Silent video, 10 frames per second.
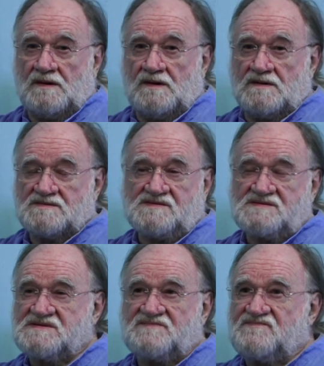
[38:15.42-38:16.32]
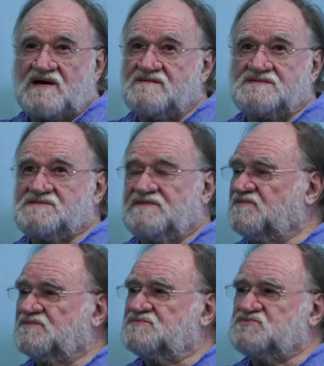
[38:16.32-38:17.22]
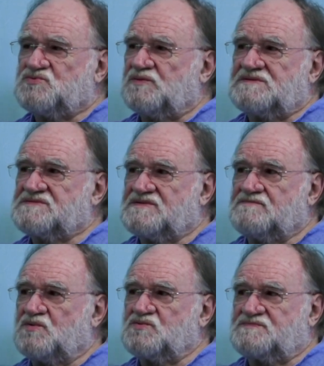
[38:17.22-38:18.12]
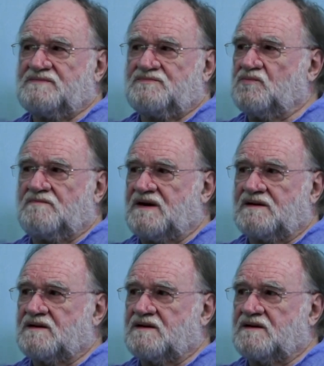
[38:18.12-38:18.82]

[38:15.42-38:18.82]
So this is a very different choice that most people make.